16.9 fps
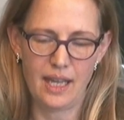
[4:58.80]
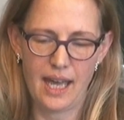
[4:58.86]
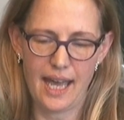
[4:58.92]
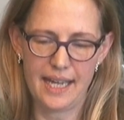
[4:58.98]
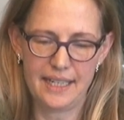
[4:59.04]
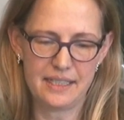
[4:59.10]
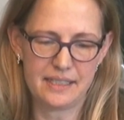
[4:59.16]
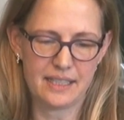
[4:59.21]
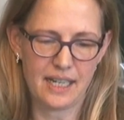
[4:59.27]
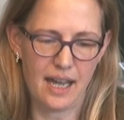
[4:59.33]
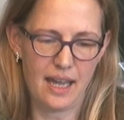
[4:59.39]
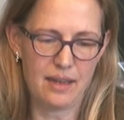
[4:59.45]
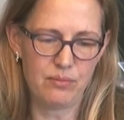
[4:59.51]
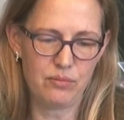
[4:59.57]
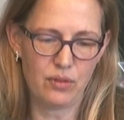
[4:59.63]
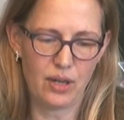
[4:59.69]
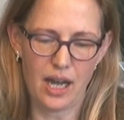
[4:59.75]
At a
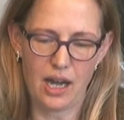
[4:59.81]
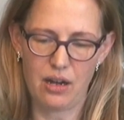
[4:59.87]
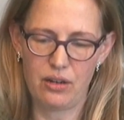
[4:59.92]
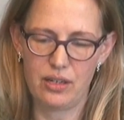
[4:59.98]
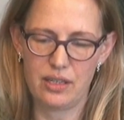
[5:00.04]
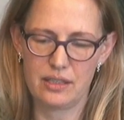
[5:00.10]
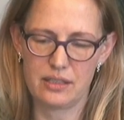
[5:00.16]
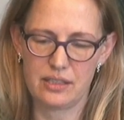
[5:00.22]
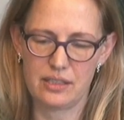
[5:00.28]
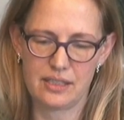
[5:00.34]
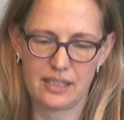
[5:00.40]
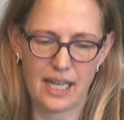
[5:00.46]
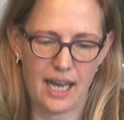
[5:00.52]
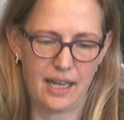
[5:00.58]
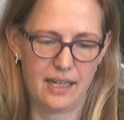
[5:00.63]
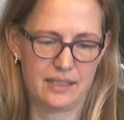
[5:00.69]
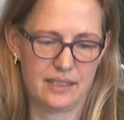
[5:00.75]
time where our
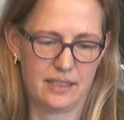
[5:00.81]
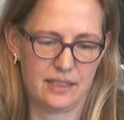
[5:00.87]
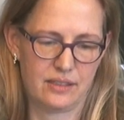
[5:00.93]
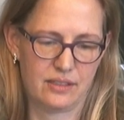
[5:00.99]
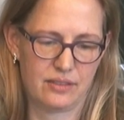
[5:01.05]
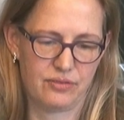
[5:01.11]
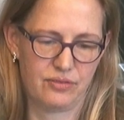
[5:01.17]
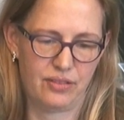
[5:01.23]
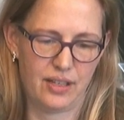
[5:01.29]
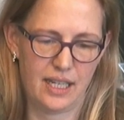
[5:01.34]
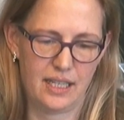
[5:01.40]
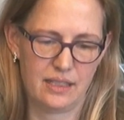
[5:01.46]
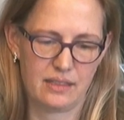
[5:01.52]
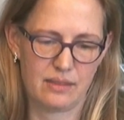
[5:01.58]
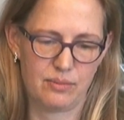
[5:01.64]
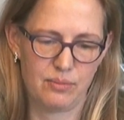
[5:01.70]
societies face